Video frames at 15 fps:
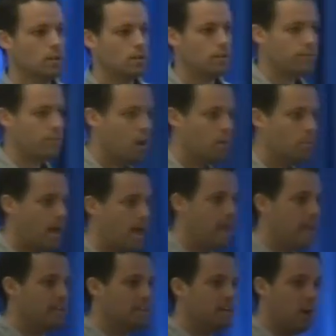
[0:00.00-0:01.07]
From
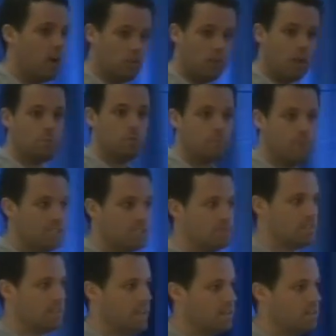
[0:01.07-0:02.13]
an online perspective
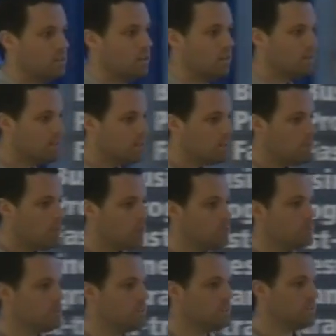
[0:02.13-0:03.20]
again, most
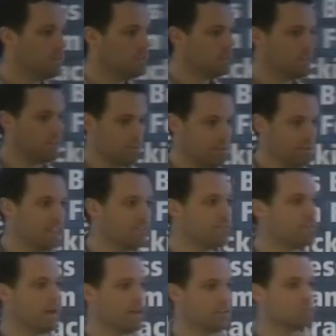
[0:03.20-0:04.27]
businesses, if you're in the
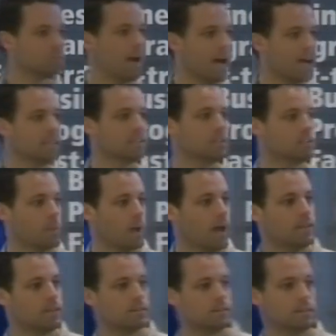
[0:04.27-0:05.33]
information marketing
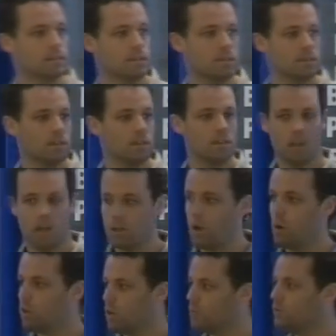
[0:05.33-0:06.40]
space, that I know a
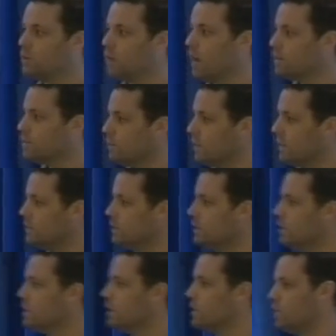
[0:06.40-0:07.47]
lot of you guys are in,
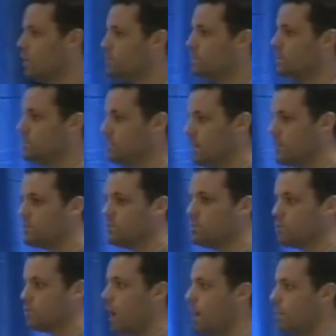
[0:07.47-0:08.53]
the opt-ins are the
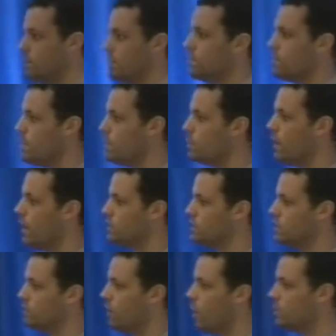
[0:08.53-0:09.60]
subscribers. These are people who actually
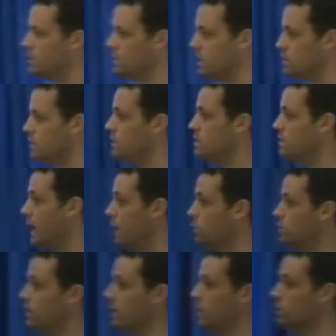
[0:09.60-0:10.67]
have opted into your
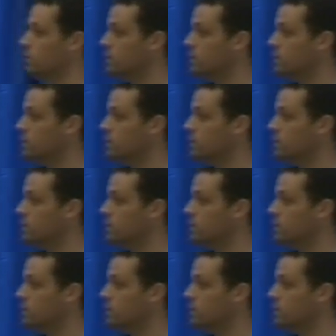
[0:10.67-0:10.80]
sales funnel.